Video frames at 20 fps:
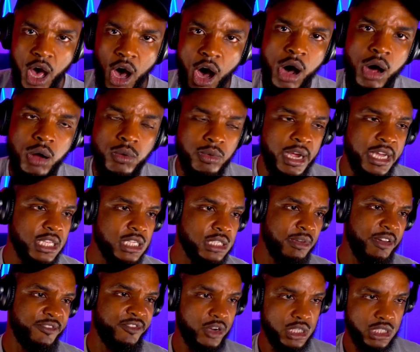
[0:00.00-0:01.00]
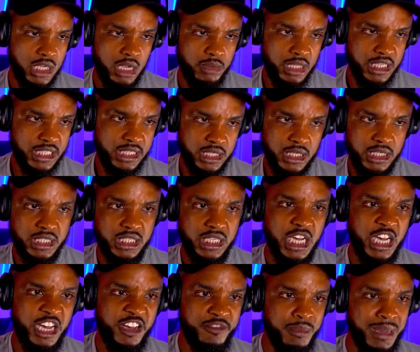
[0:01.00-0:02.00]
All right, this is my first time listening to
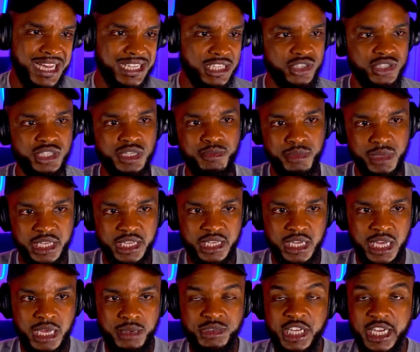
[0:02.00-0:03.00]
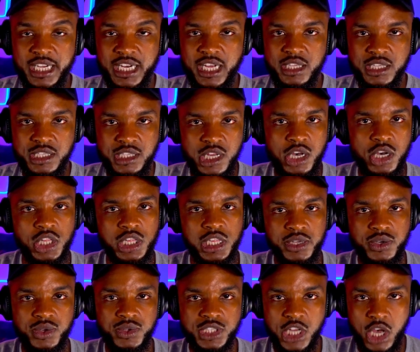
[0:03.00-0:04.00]
Of Monsters and Men. I'm checking out the song
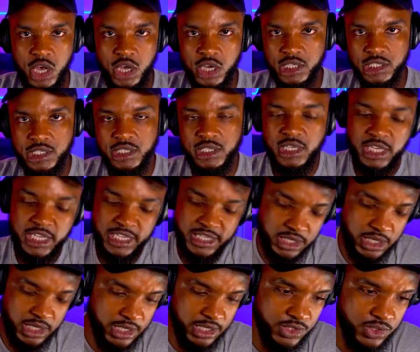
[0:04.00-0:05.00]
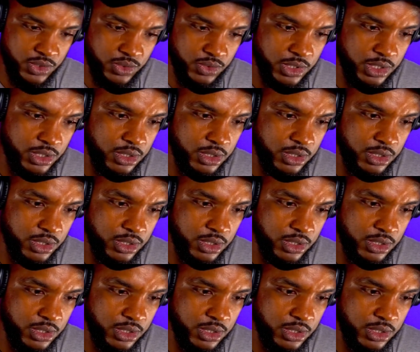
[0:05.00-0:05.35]
Little Talks. Let's get into it.